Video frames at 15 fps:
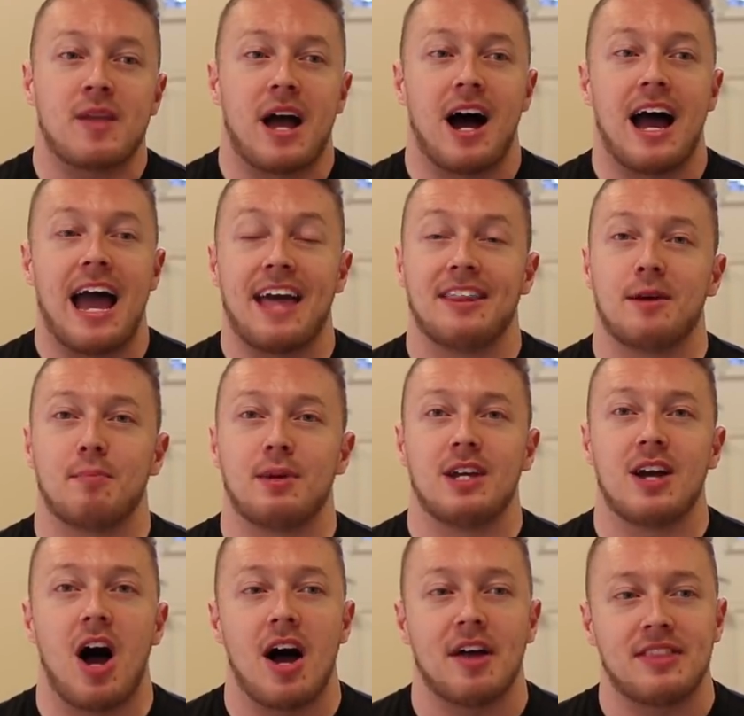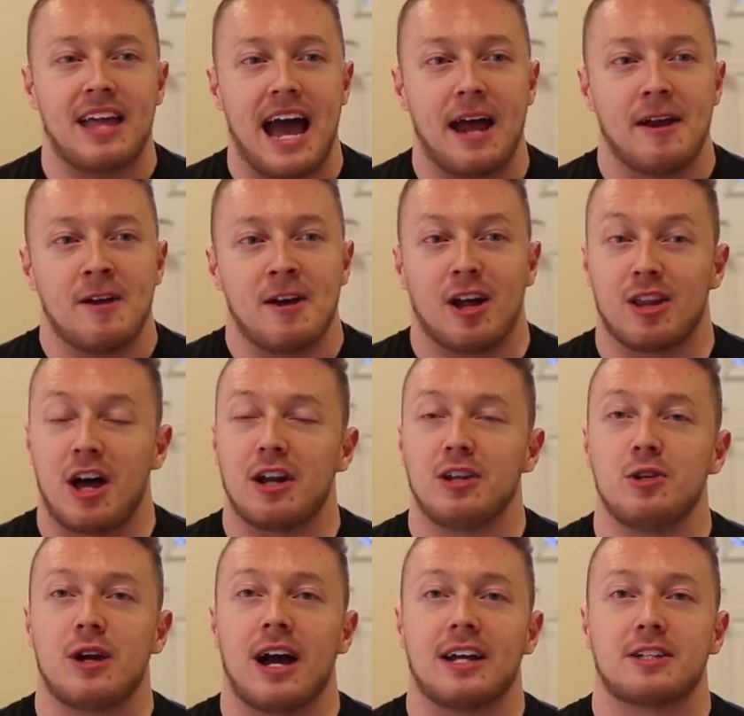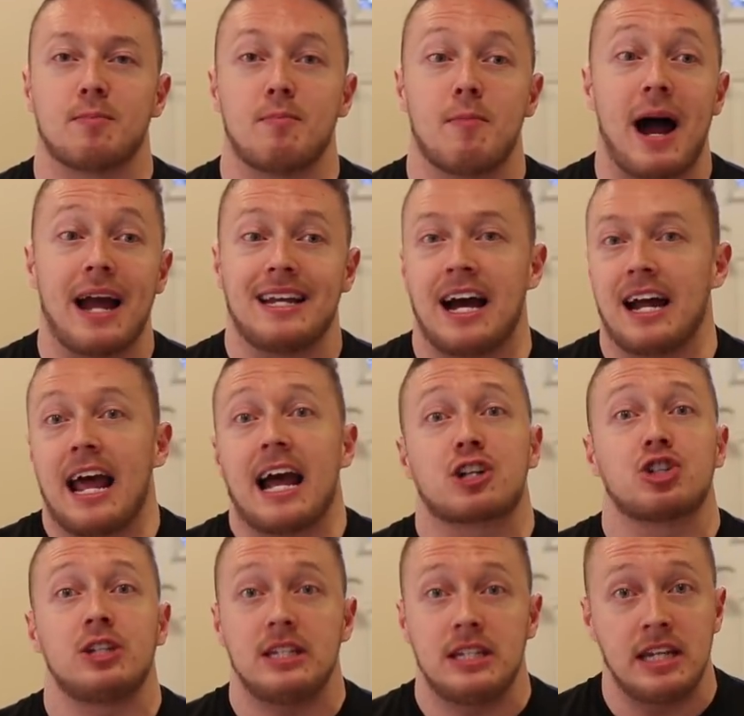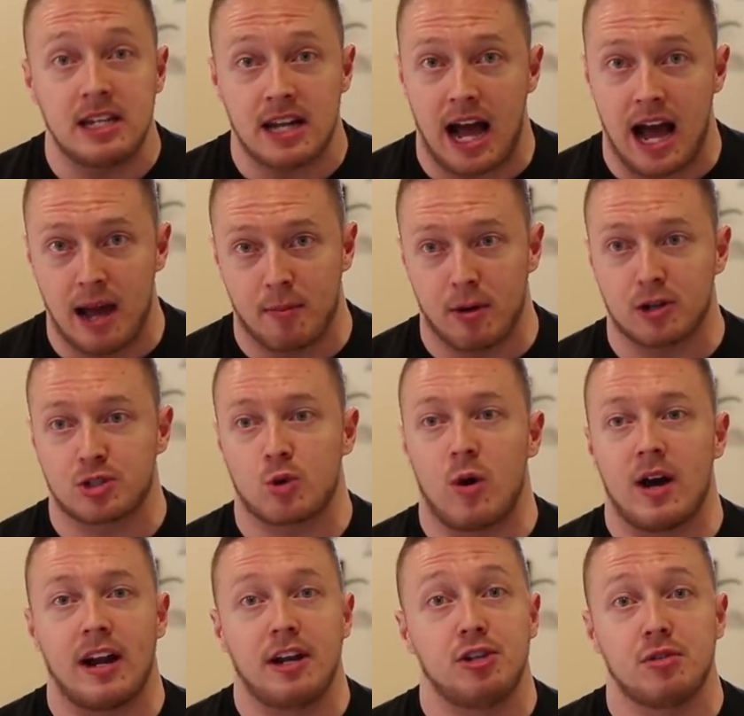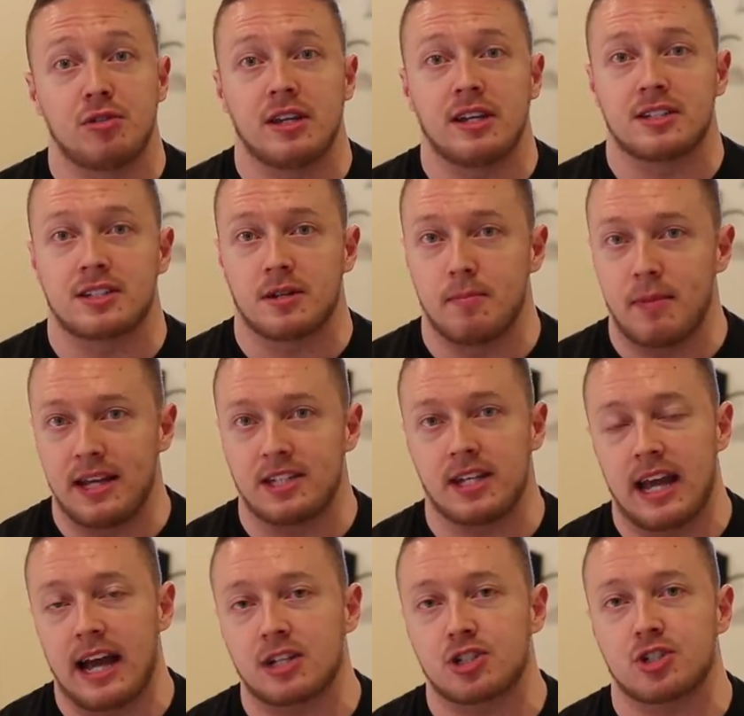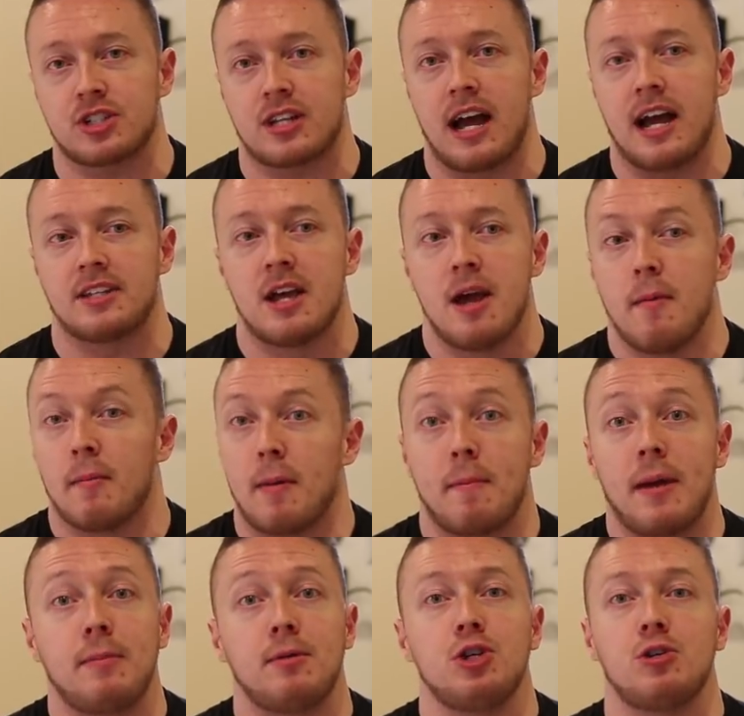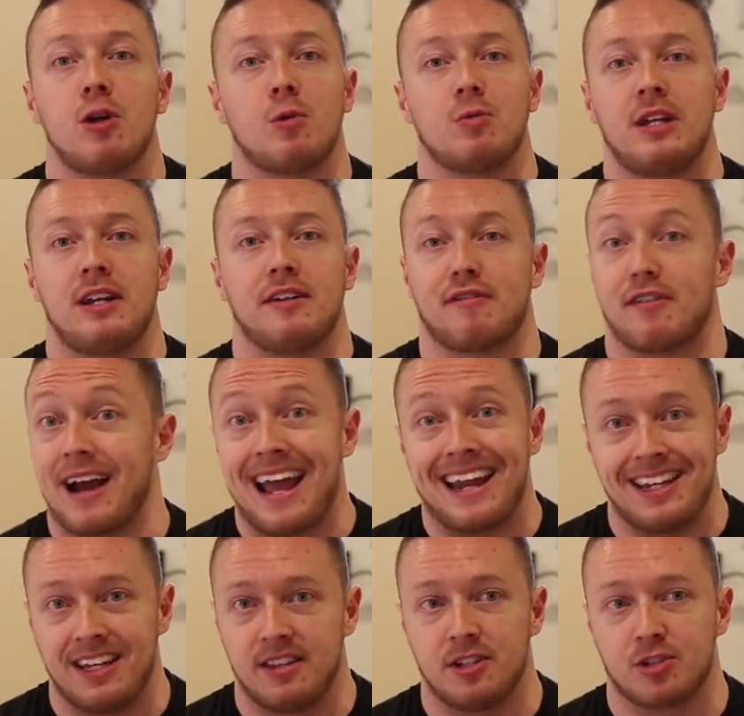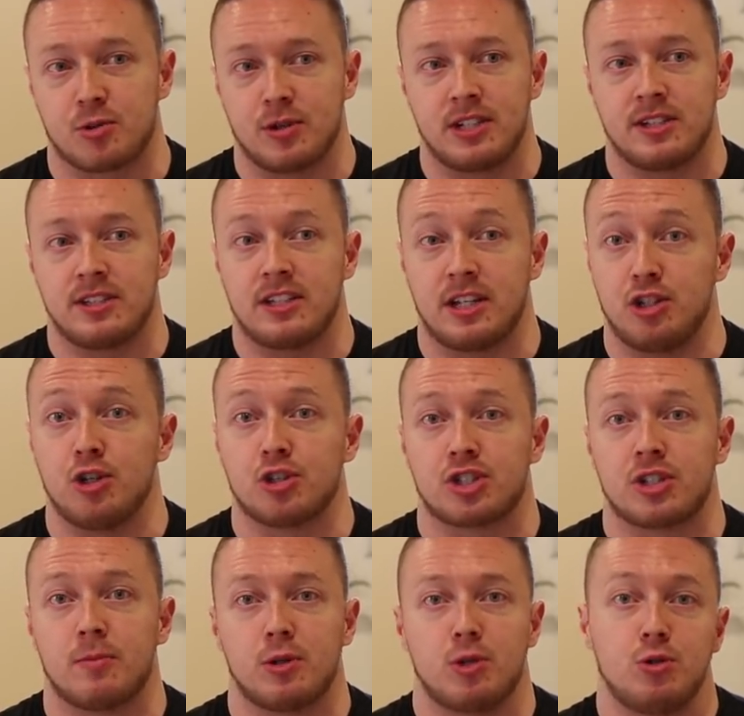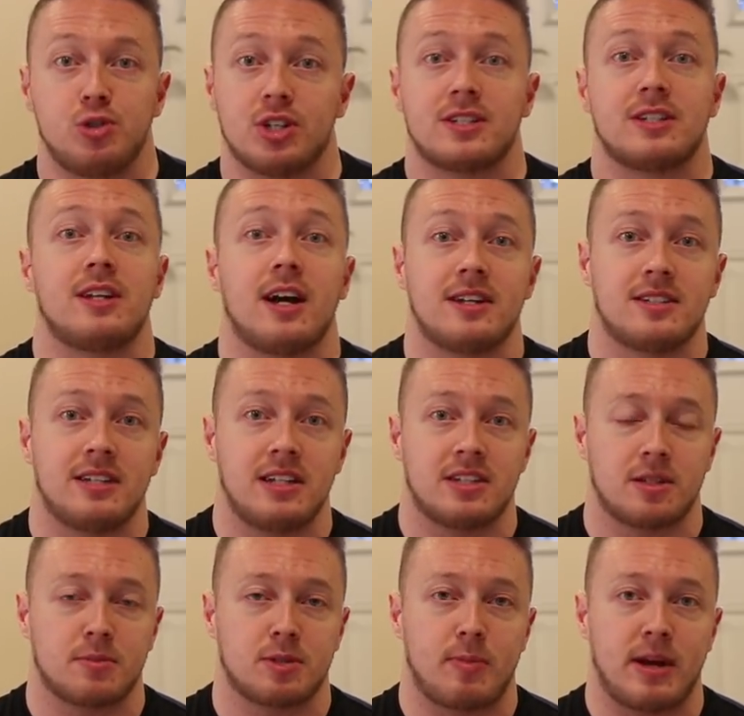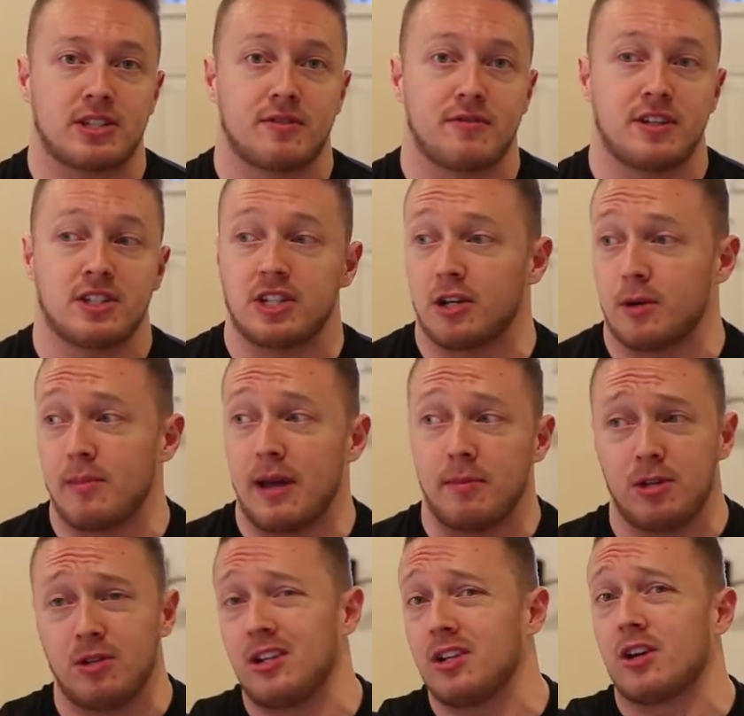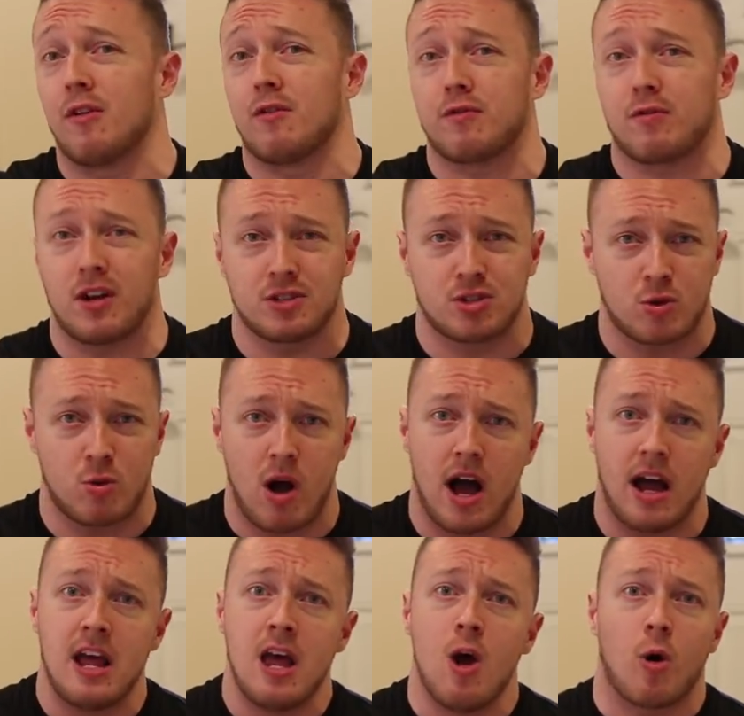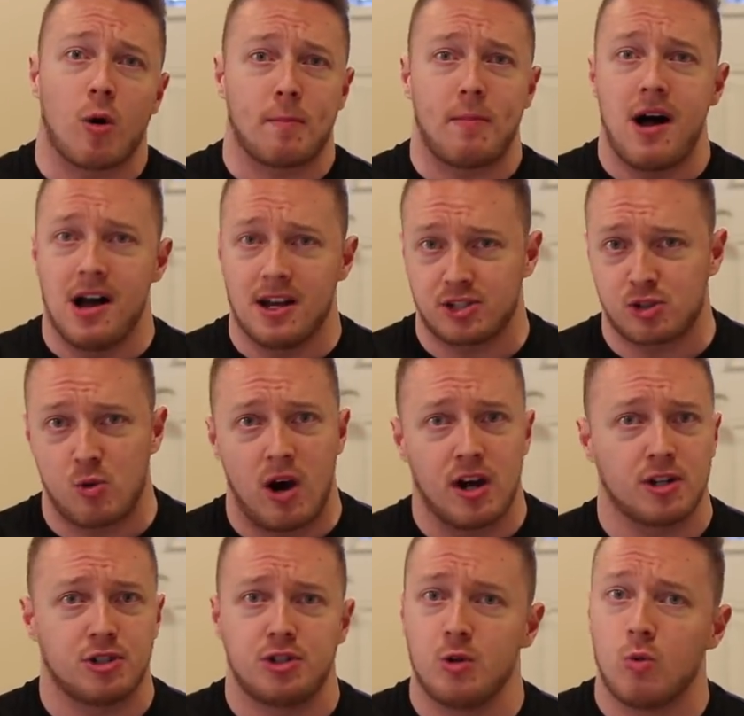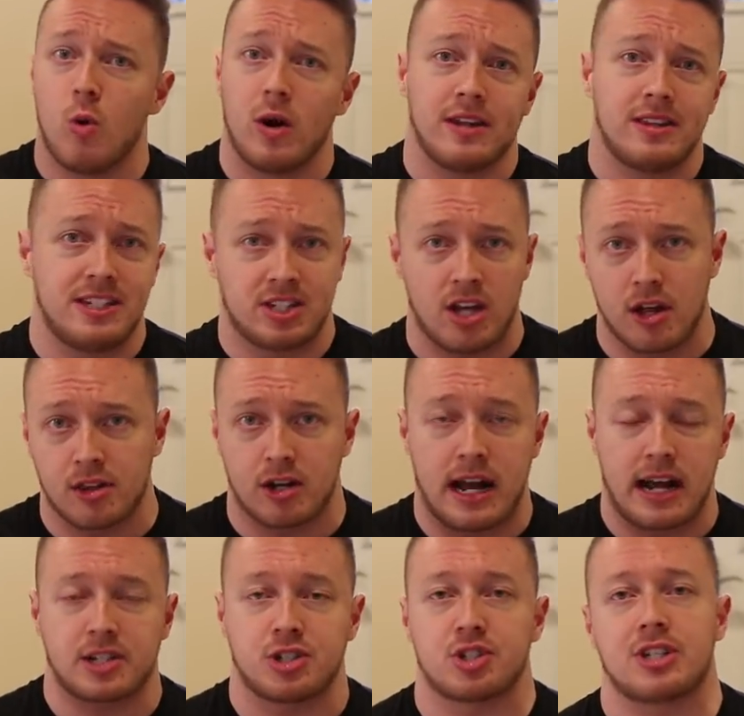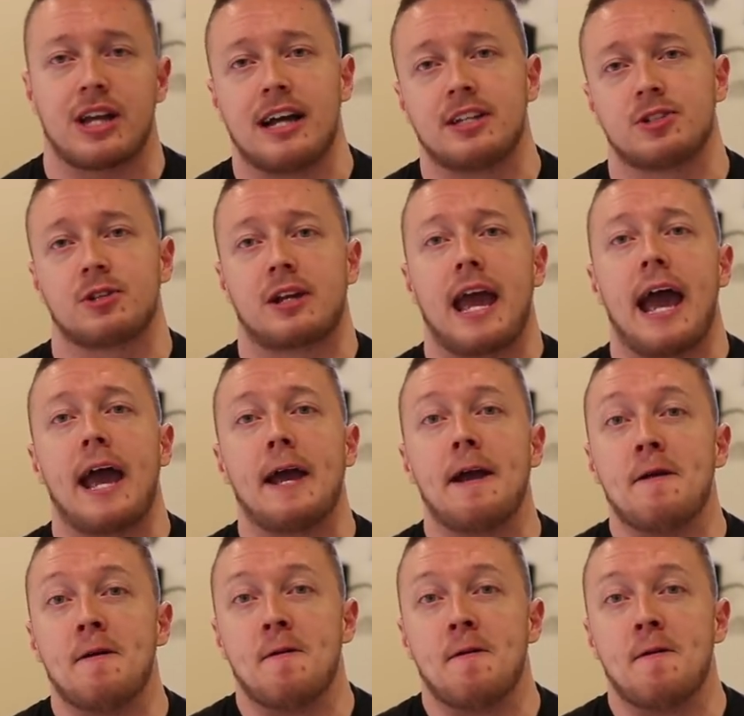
And then beyond that, a lot of you guys might not actually need a high bar squat. I do think it's an amazing exercise, but maybe you don't need it for any of these reasons, and you're someone who just does need some specificity, or maybe you need to go front squat or pause squat or do one of these other exercises, okay?